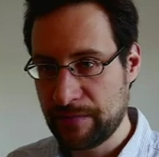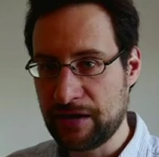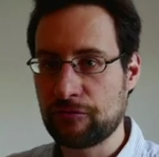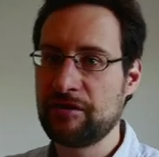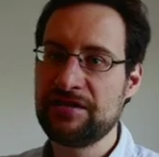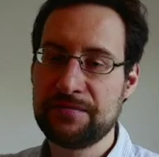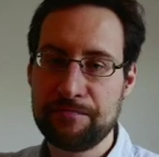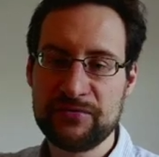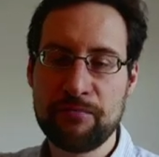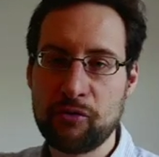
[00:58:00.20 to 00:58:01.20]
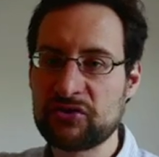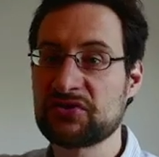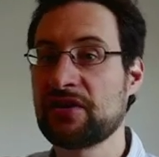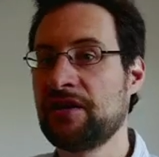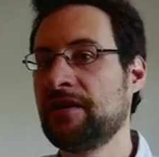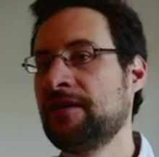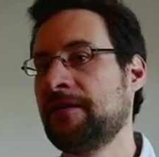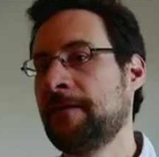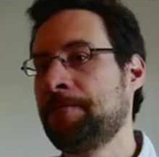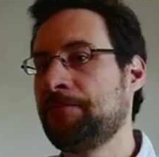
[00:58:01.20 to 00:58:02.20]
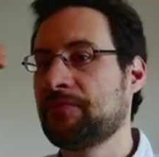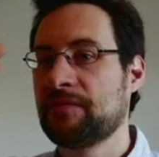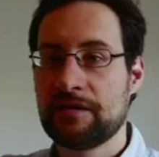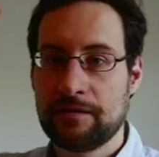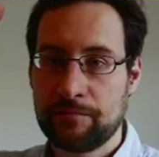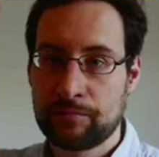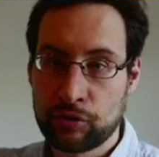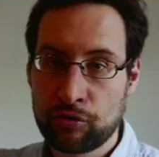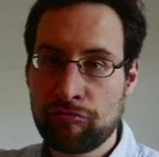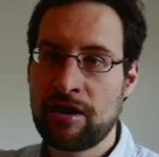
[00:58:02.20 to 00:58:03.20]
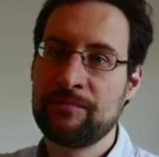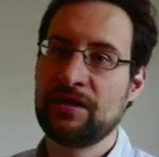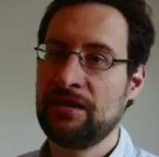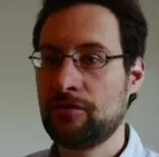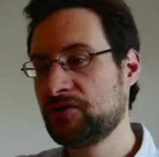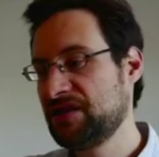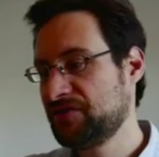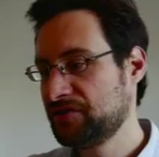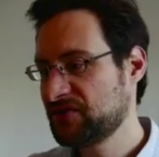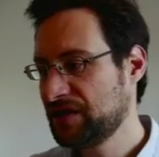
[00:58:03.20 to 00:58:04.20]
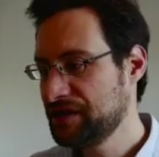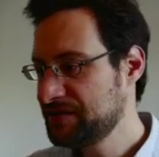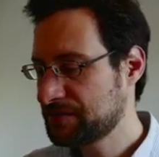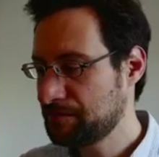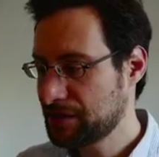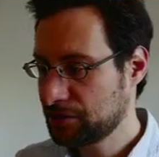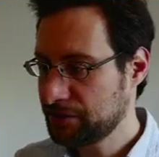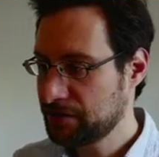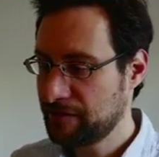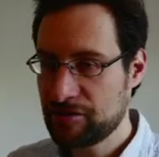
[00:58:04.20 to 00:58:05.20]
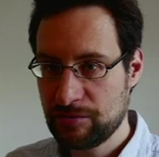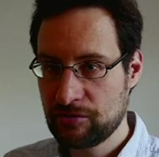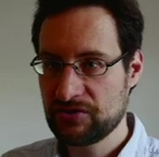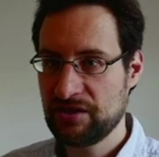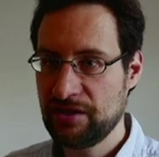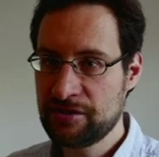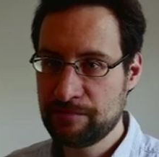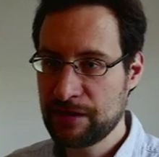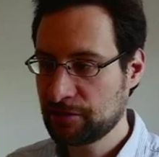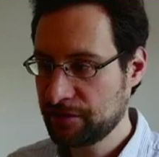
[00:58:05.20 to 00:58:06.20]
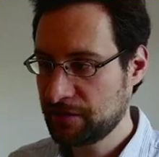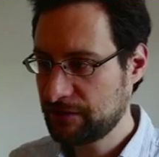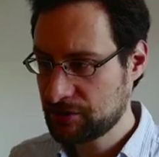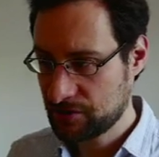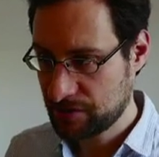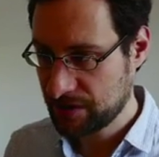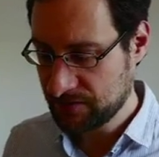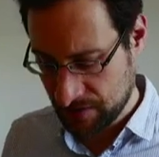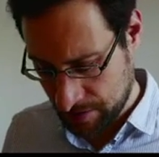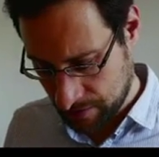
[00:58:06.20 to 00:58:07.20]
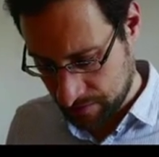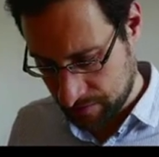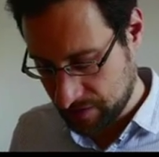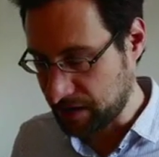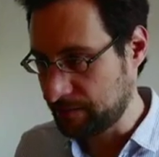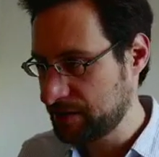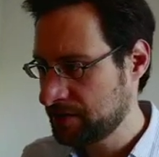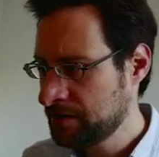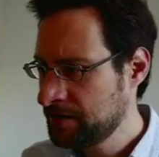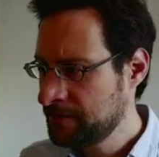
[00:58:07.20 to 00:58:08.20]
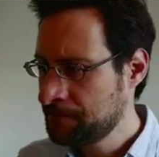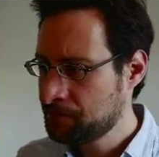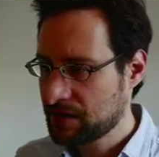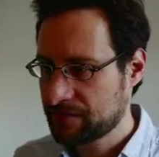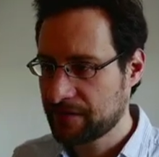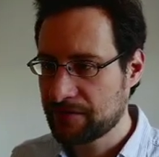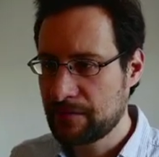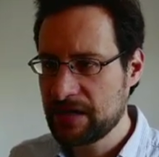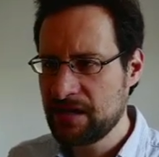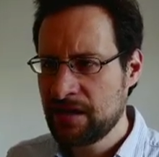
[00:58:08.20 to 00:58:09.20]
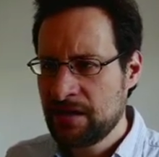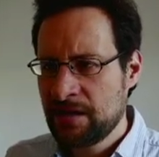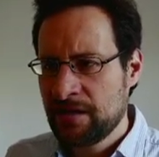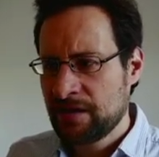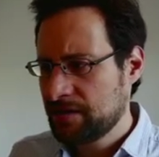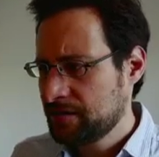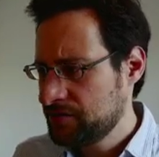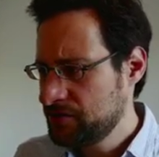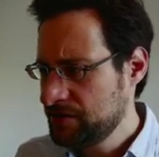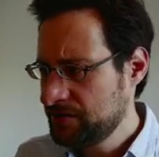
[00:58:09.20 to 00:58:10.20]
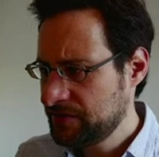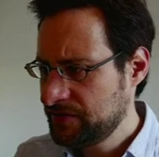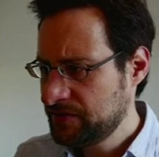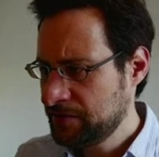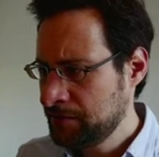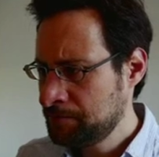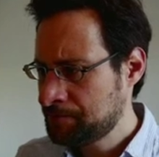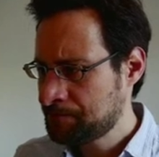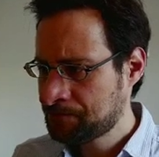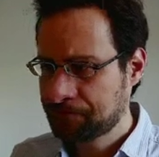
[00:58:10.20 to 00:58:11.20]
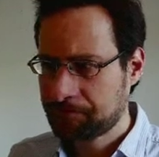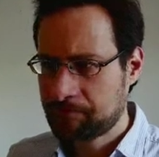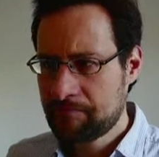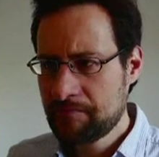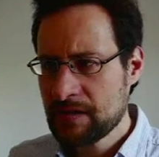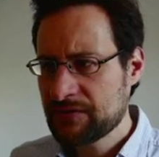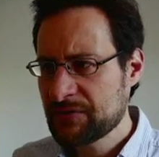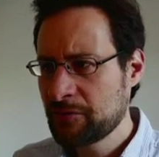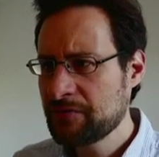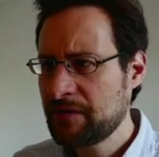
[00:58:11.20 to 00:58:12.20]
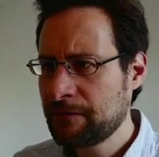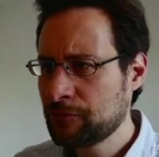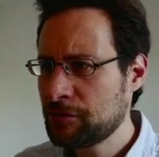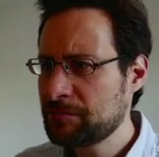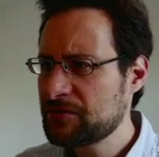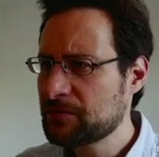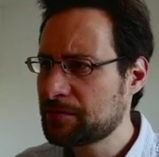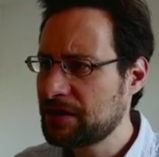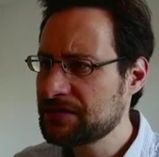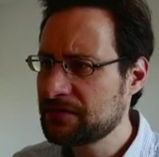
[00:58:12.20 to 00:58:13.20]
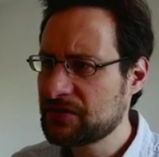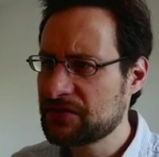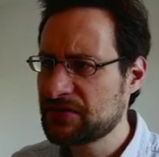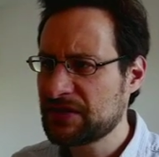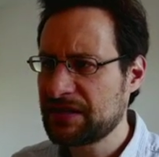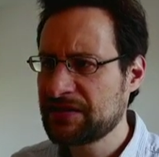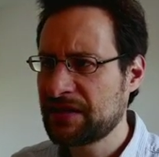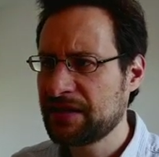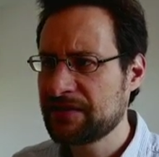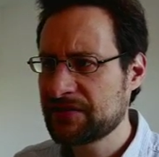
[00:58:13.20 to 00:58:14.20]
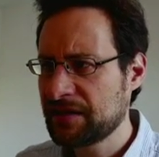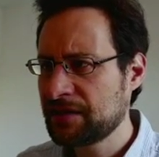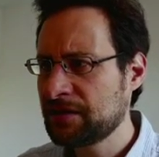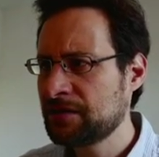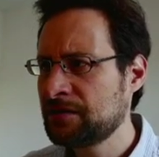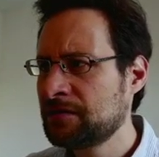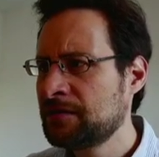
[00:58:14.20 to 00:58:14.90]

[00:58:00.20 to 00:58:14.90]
make already the most programmed and only the least manual intervention, because each manual intervention takes time and stuff, money. GCC. So I would not be surprised if this is either ISL